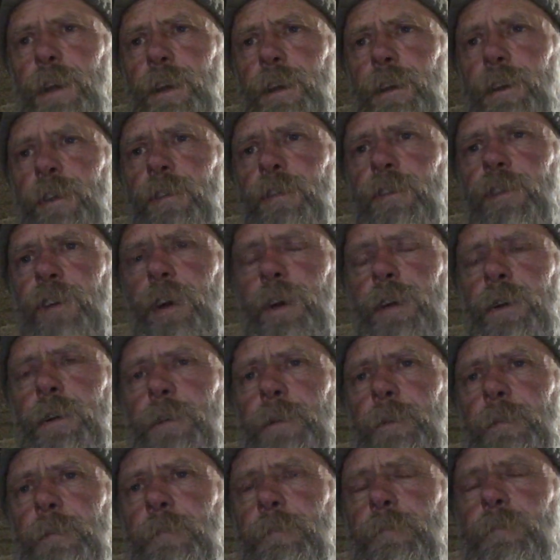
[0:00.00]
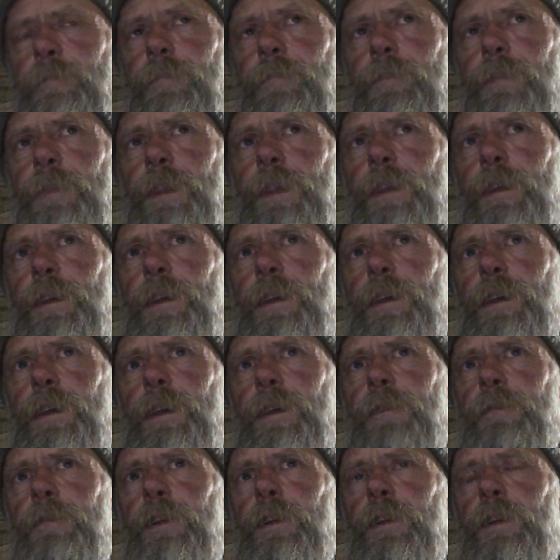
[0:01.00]
So
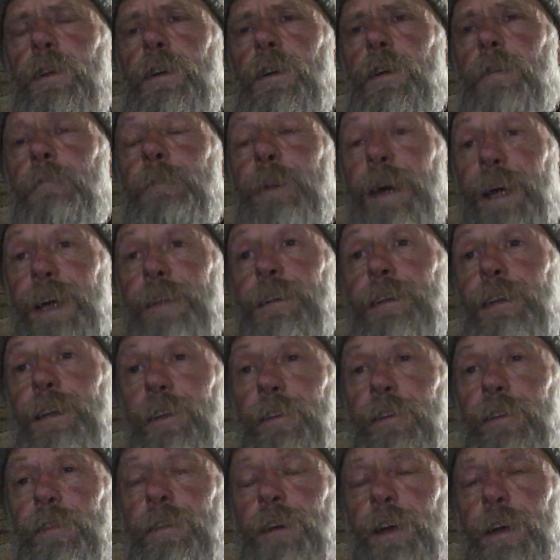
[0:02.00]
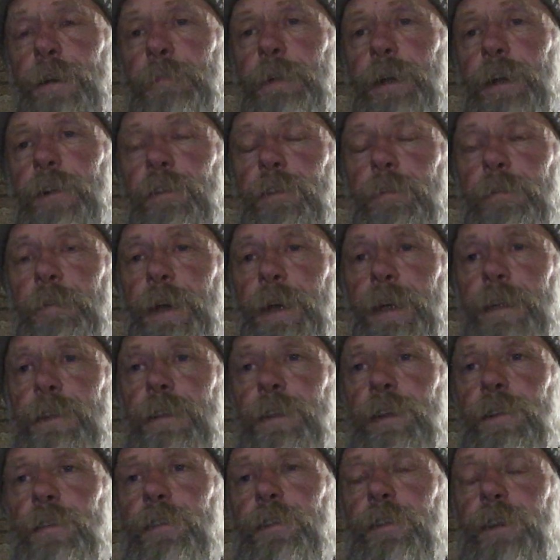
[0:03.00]
if you look at magnets, going back to
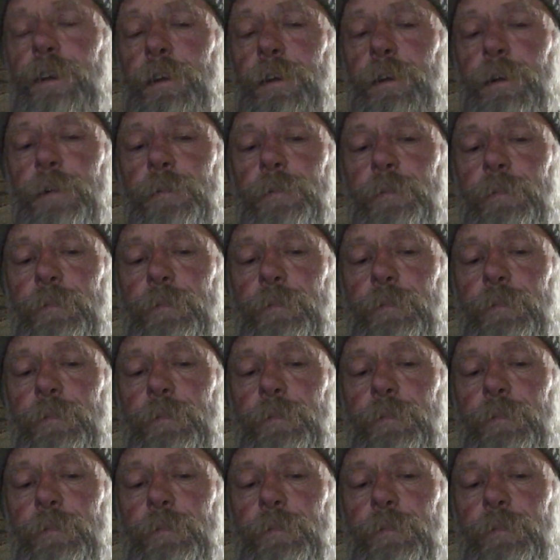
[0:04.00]
magnets now,